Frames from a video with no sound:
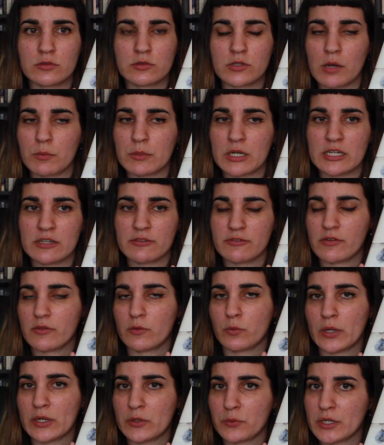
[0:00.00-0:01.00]
nominated for the
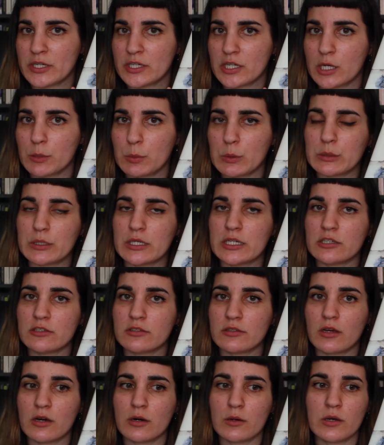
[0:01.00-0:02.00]
Wainwright a couple of years
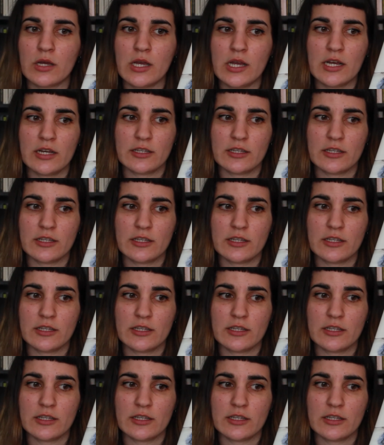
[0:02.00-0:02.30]
ago,